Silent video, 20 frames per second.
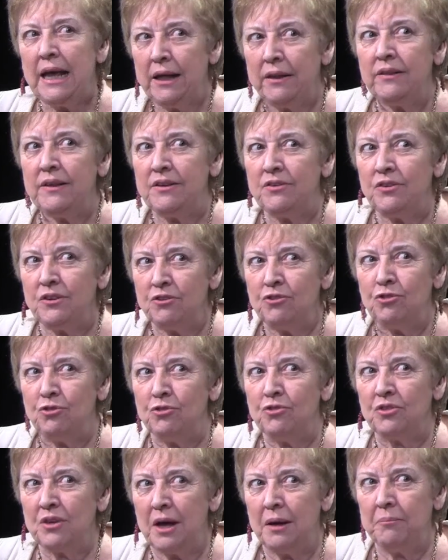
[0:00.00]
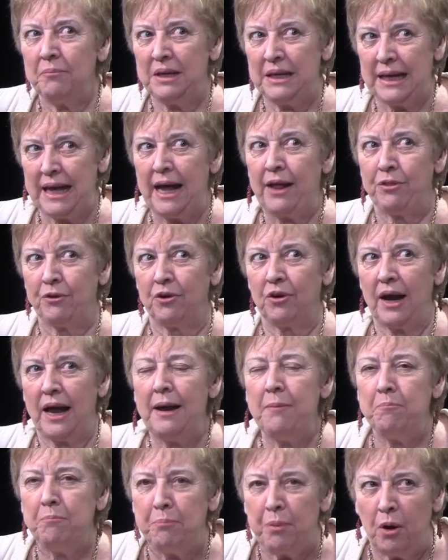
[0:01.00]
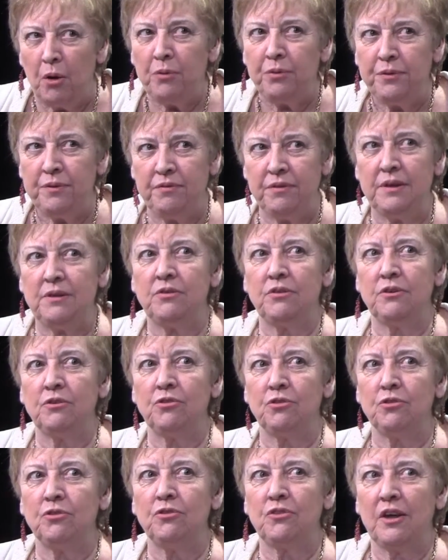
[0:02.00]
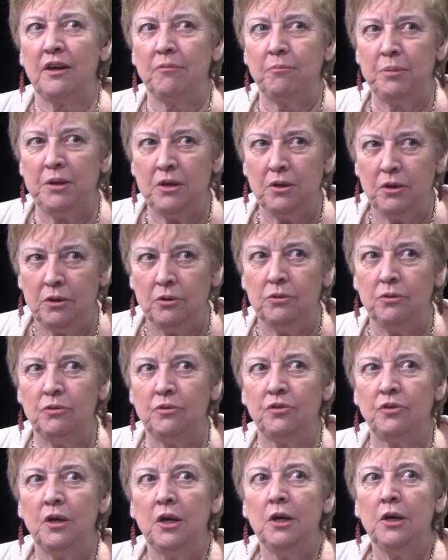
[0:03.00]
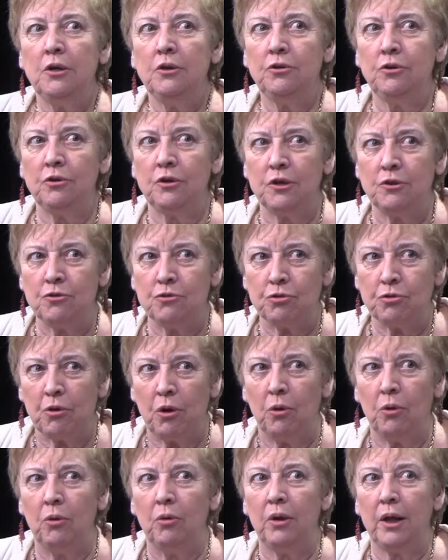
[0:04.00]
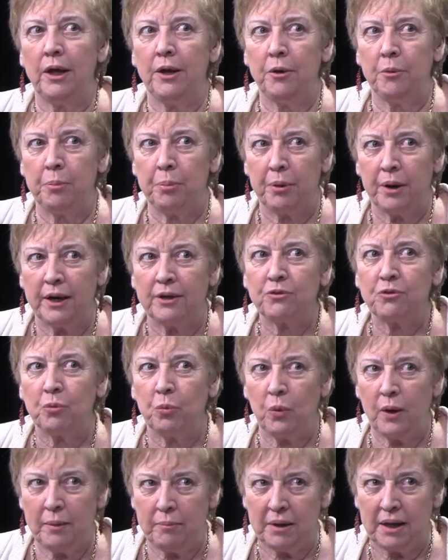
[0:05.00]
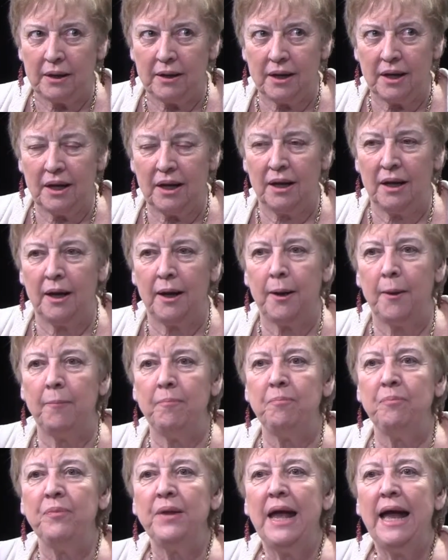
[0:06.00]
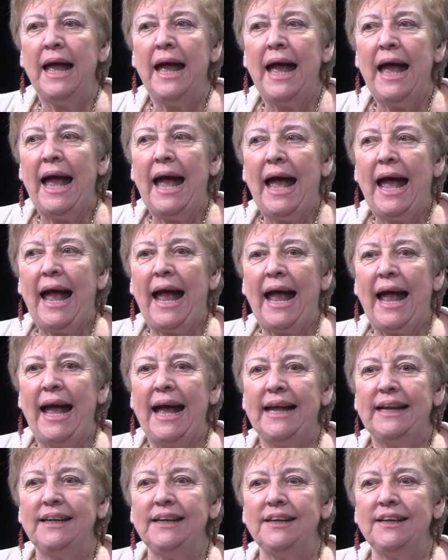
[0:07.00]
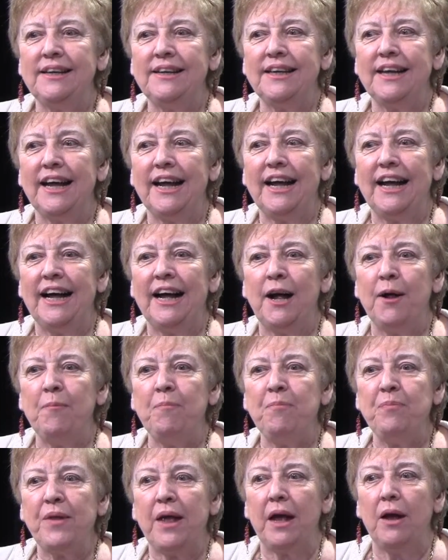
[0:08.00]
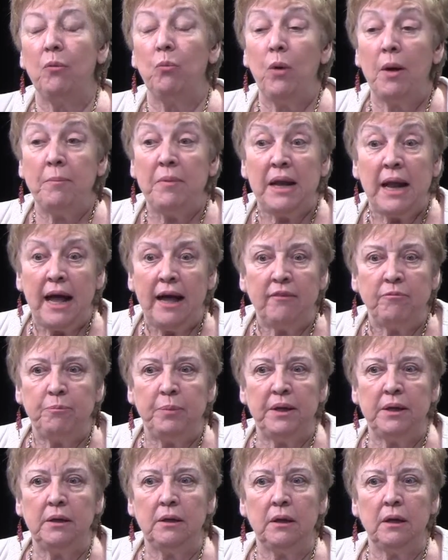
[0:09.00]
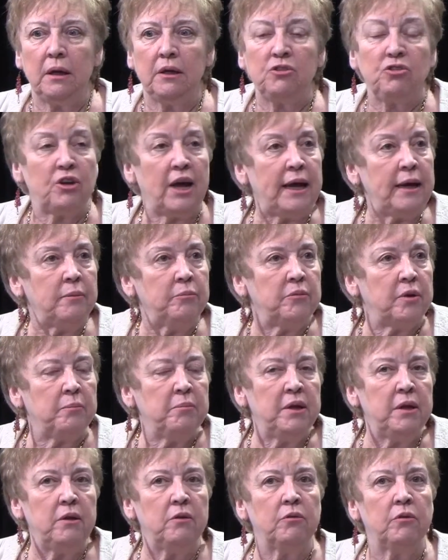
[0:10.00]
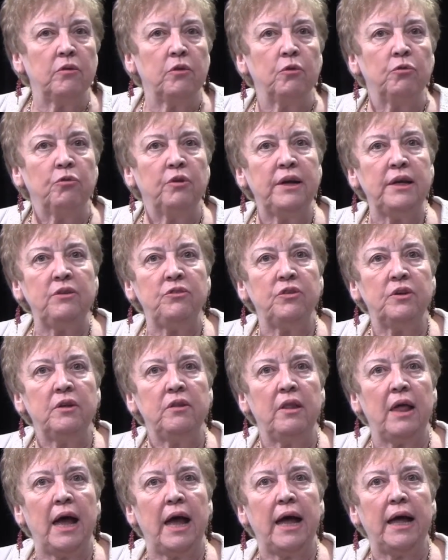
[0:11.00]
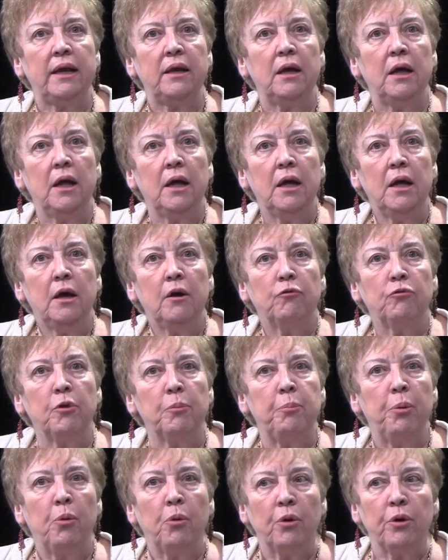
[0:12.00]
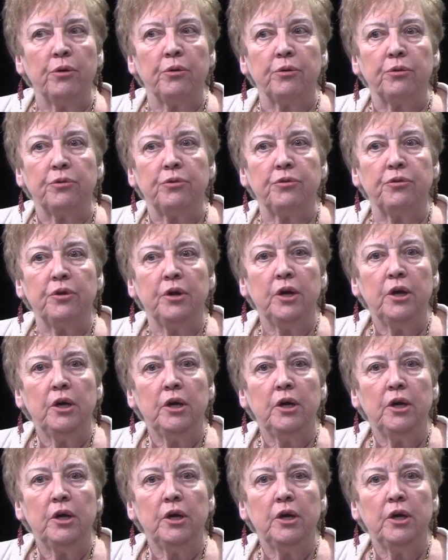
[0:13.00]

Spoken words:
how these issues come together. And both of these issues have been used to control and oppress women. Women have been ashamed. I mean, the reason that reporters